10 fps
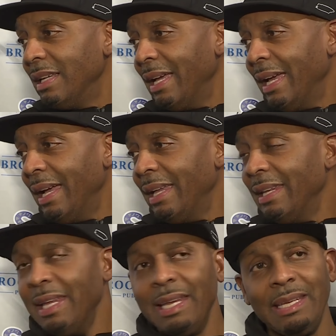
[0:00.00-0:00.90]

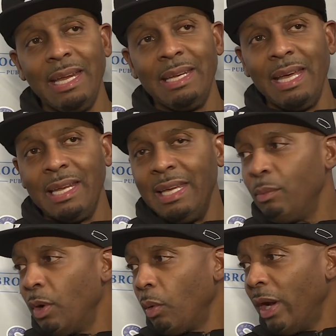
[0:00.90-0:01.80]
And that, that, that
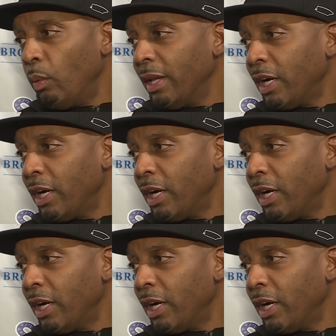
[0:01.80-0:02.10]
lead went away really